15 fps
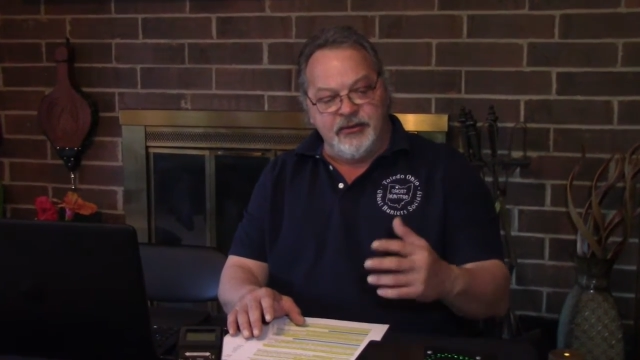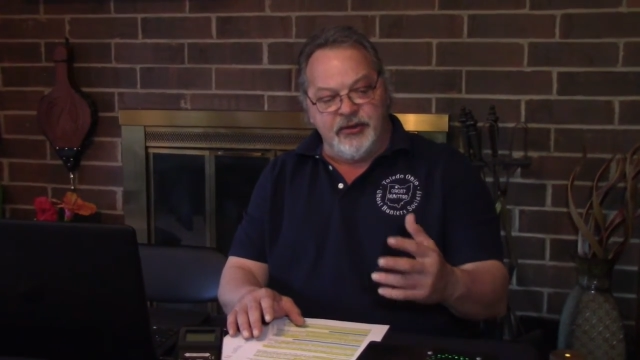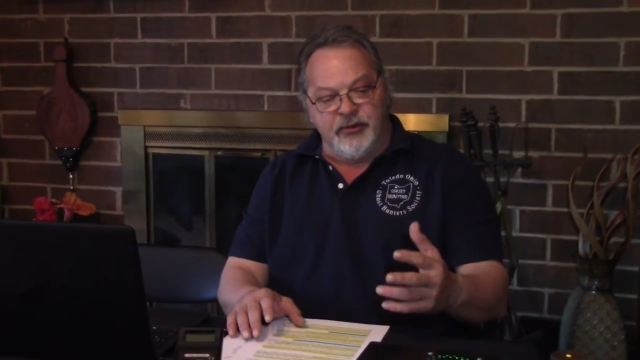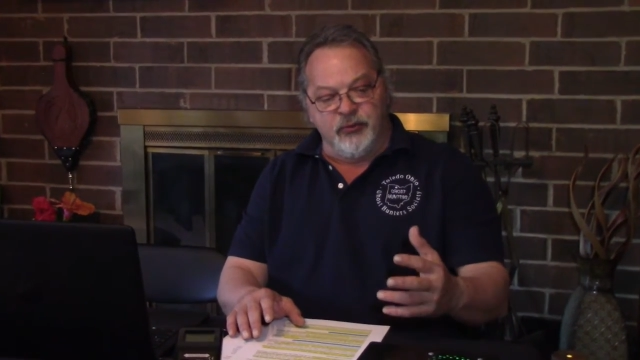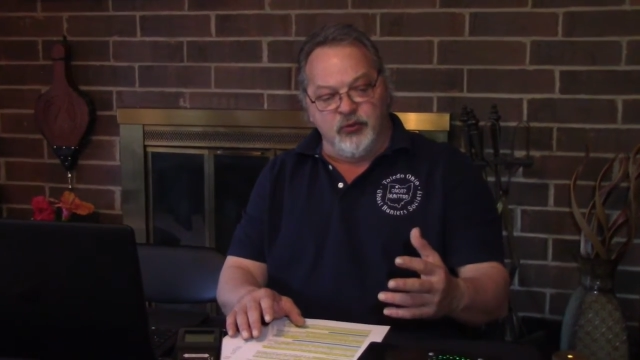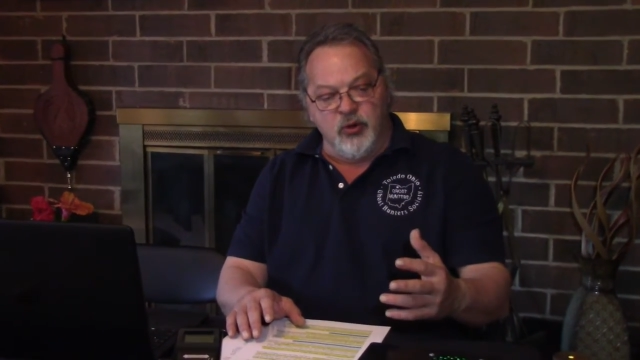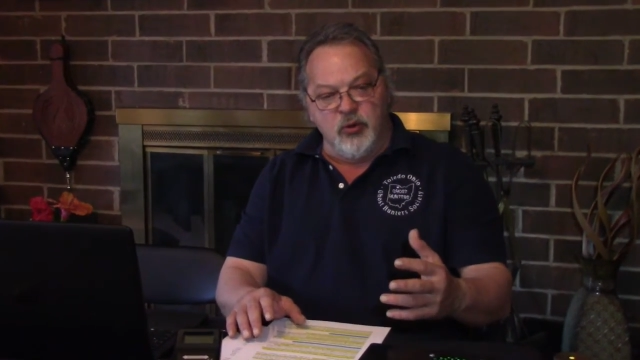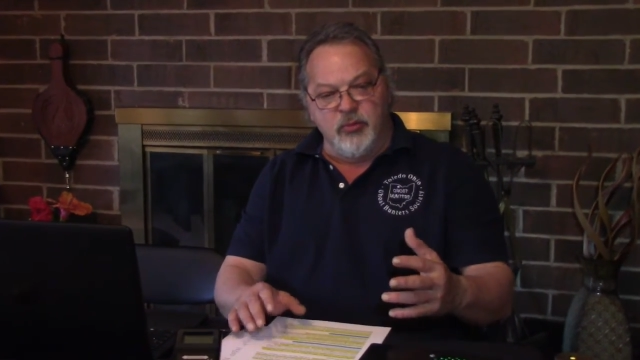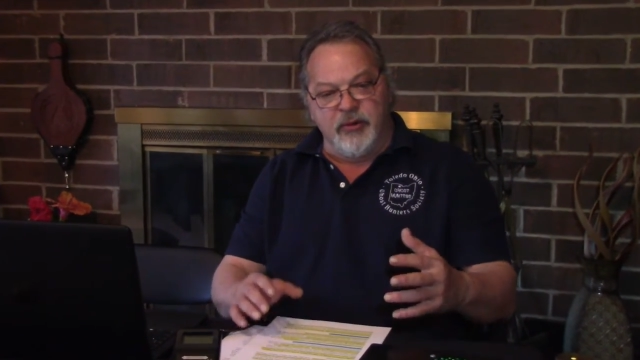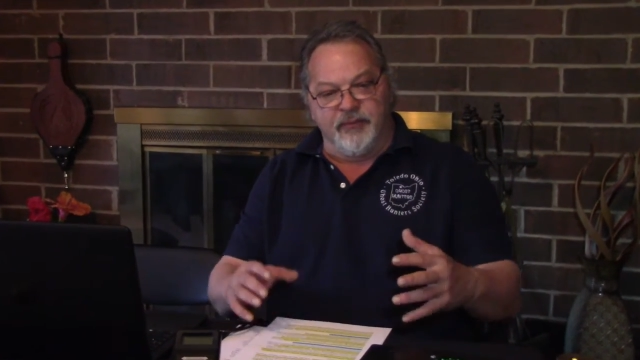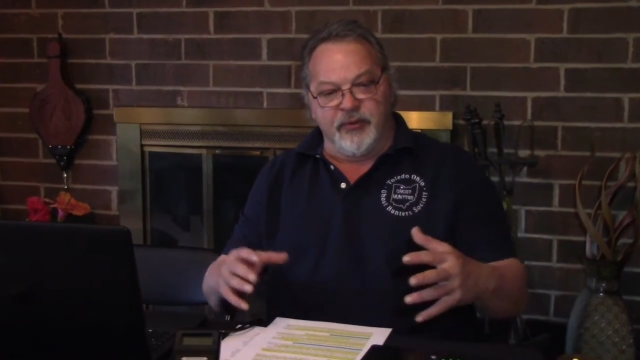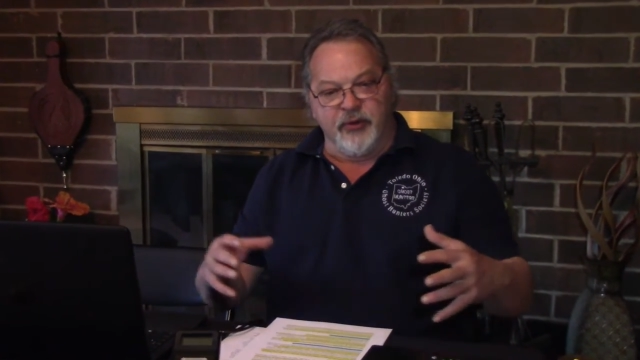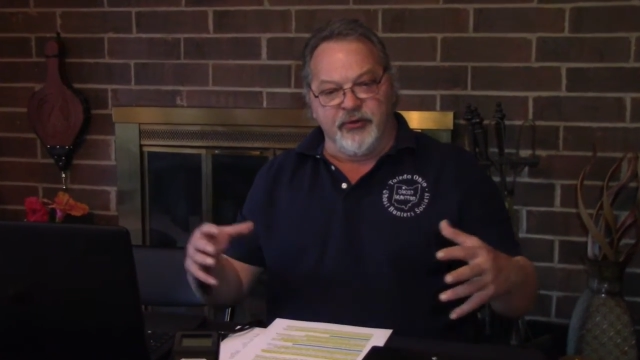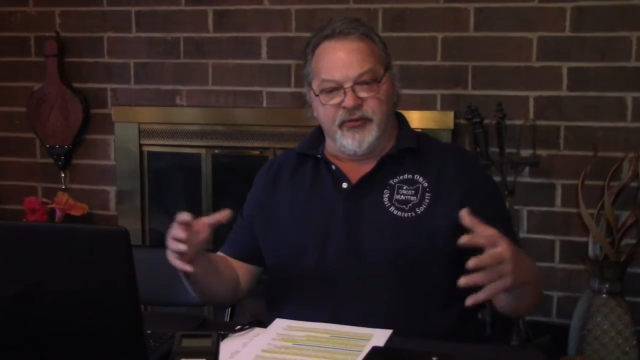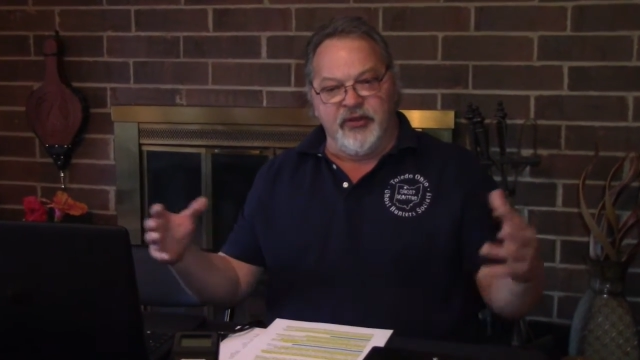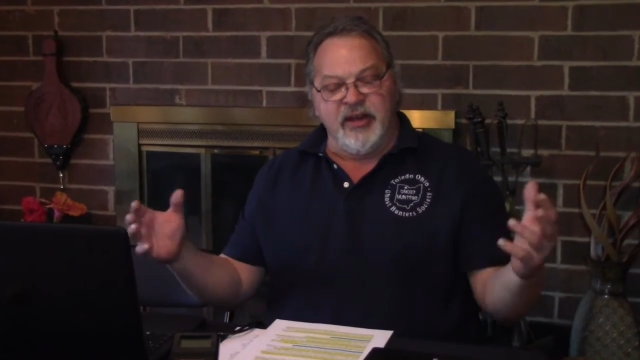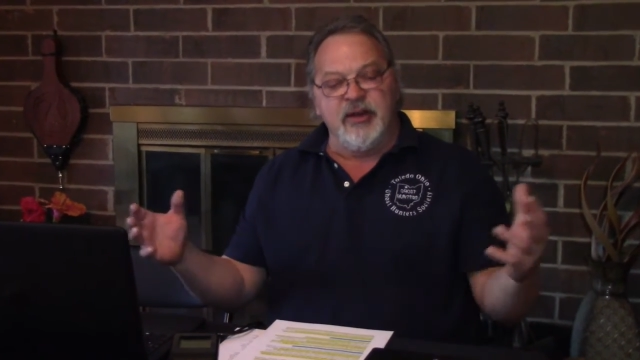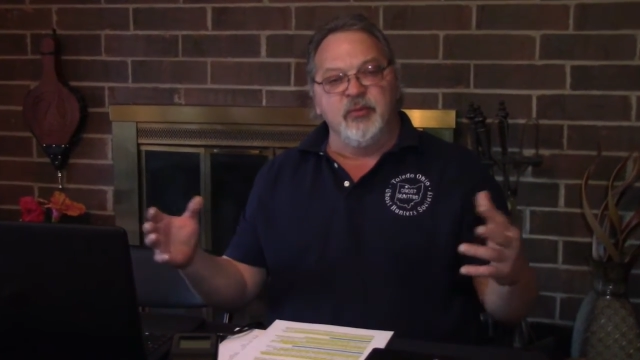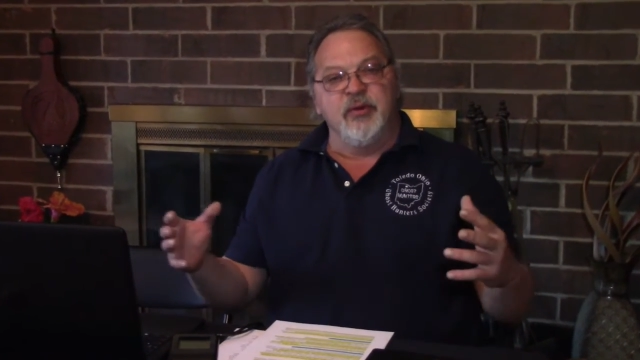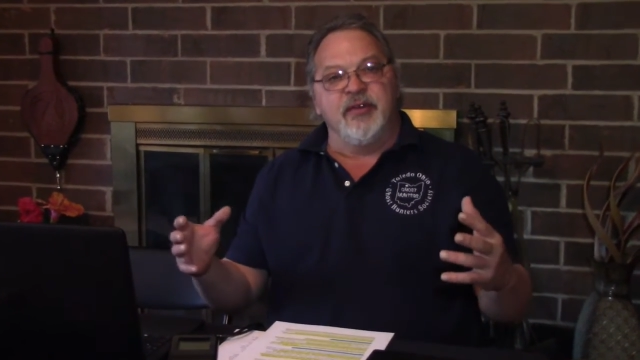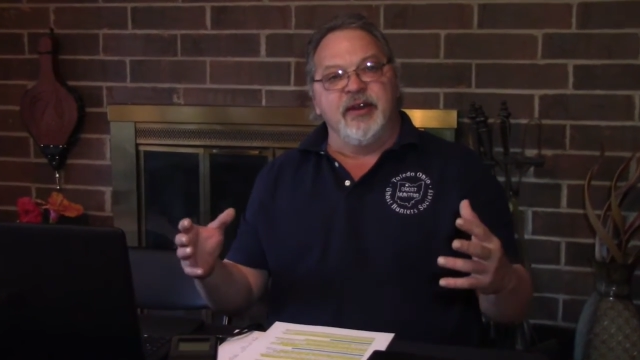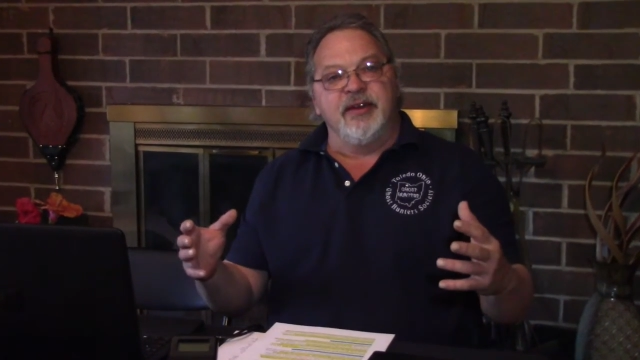to the room, if they're
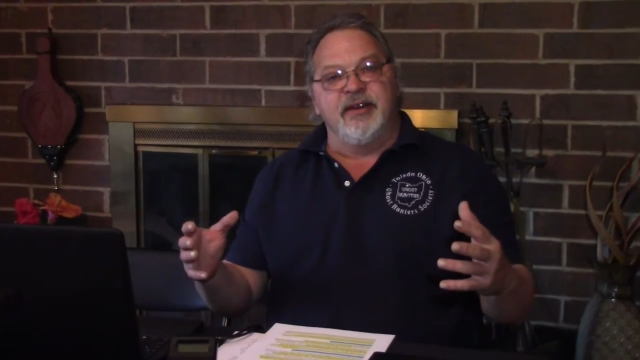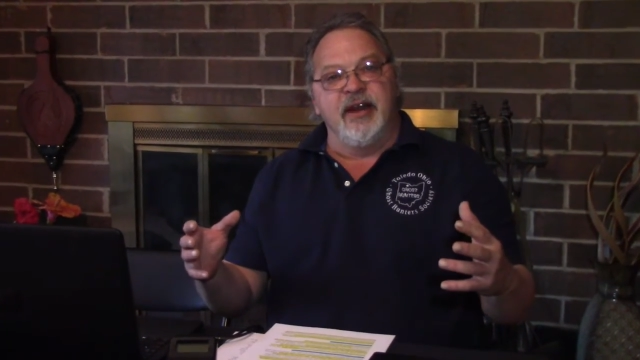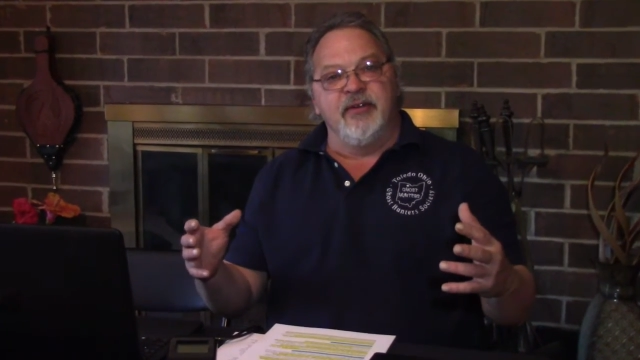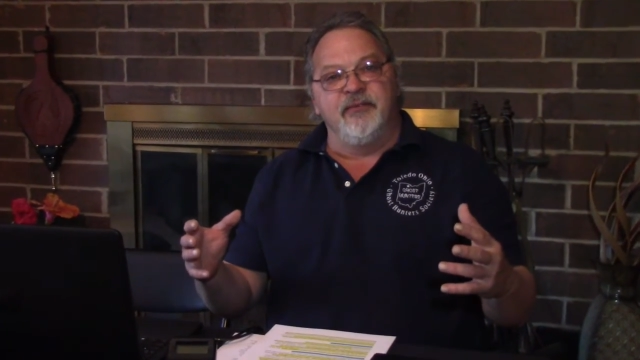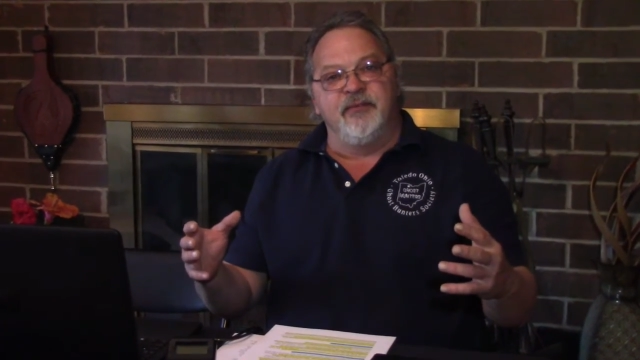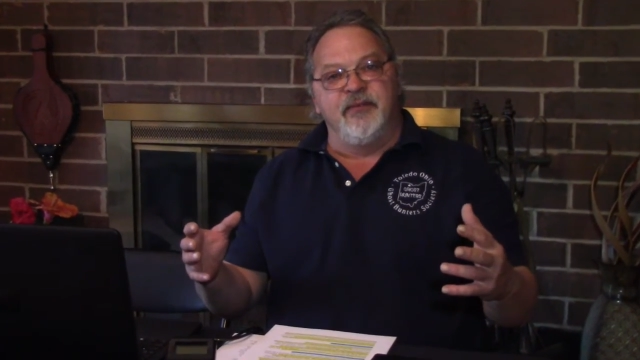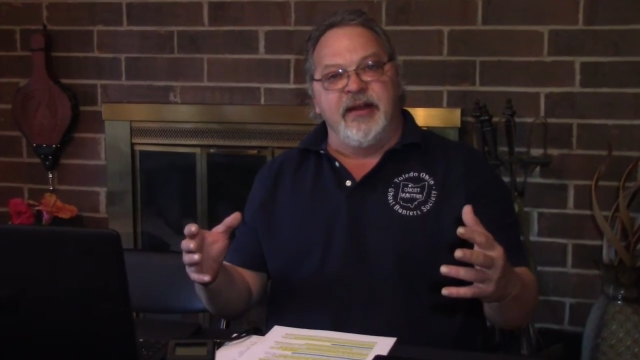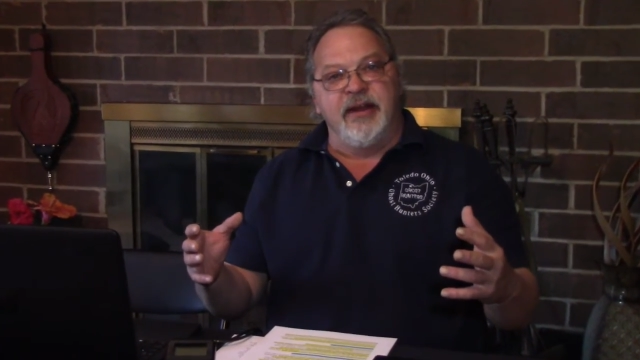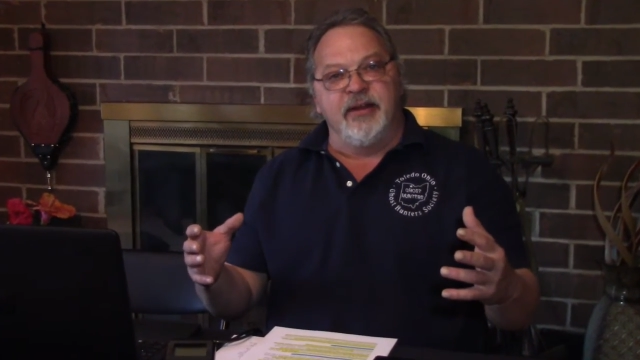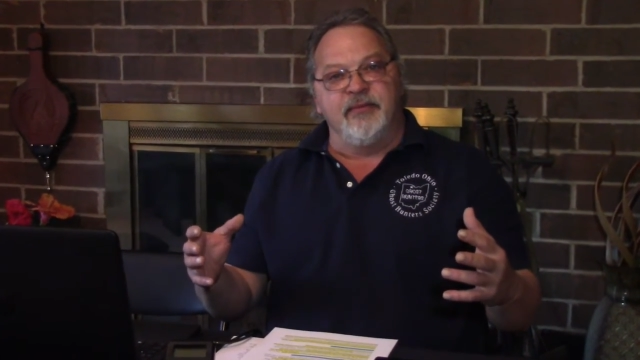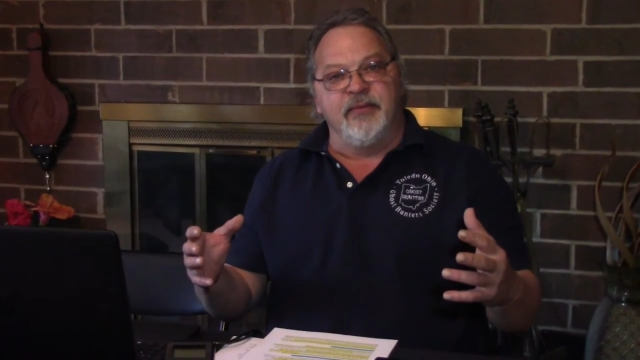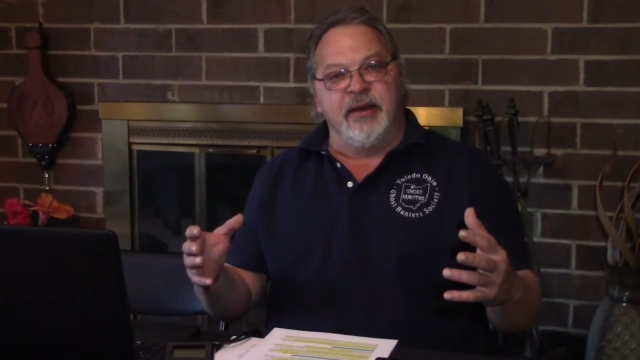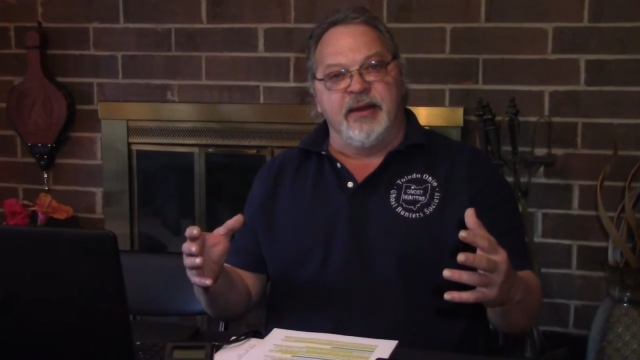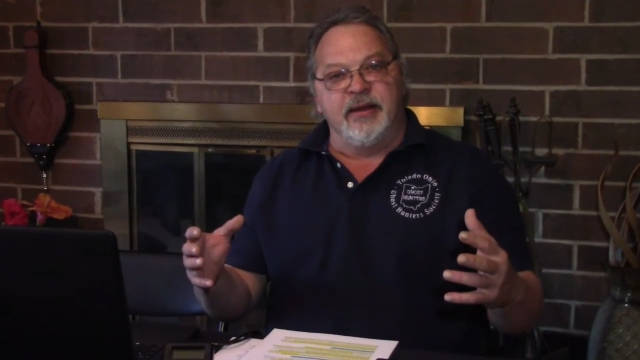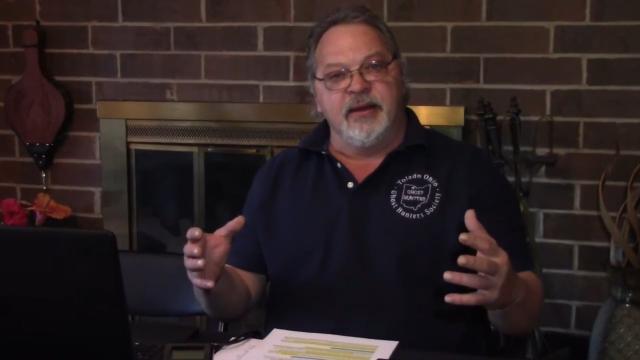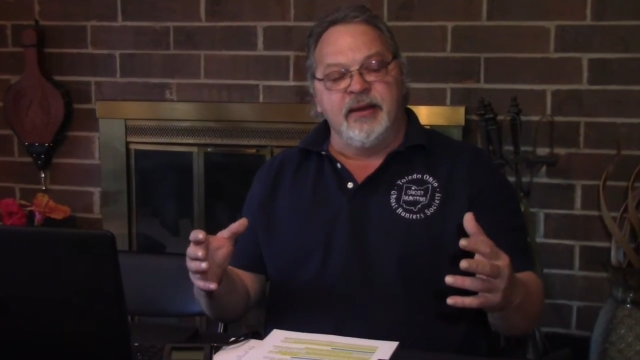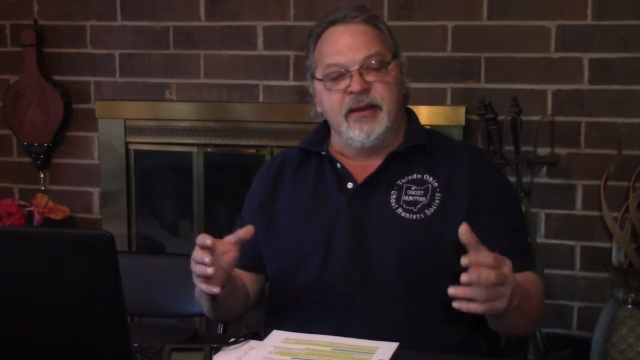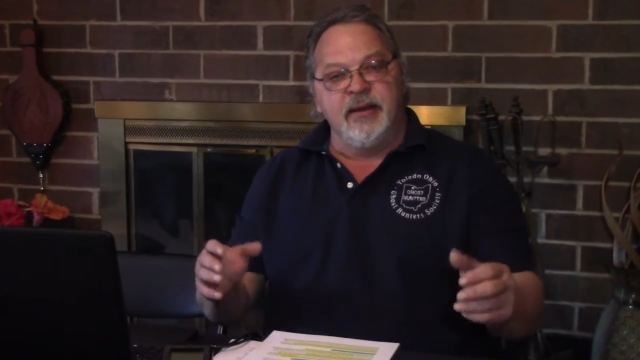sitting within 10 feet of it,